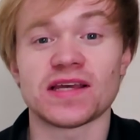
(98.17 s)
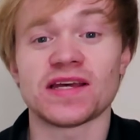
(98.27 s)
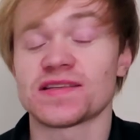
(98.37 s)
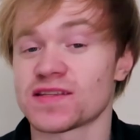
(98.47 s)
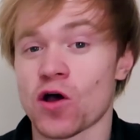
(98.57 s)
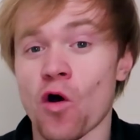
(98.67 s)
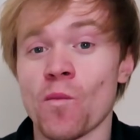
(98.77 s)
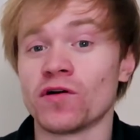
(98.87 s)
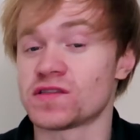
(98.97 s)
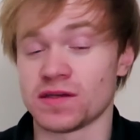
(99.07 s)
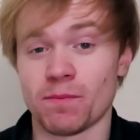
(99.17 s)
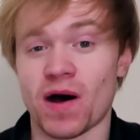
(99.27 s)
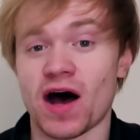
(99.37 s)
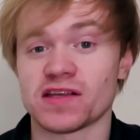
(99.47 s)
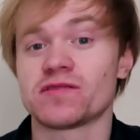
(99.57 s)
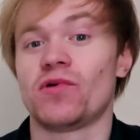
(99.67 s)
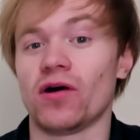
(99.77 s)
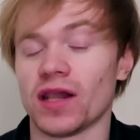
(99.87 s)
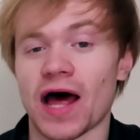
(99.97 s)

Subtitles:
is almost impossible.